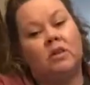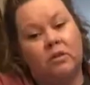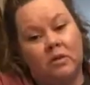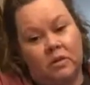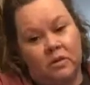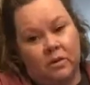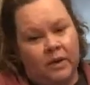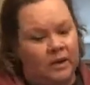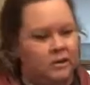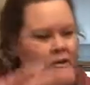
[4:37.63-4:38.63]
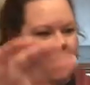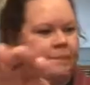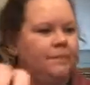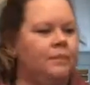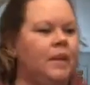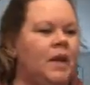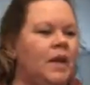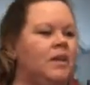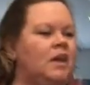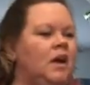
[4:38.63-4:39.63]
to the store yesterday, and I
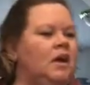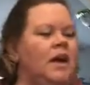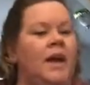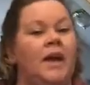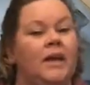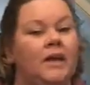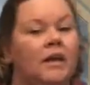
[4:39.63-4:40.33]
thought, hey,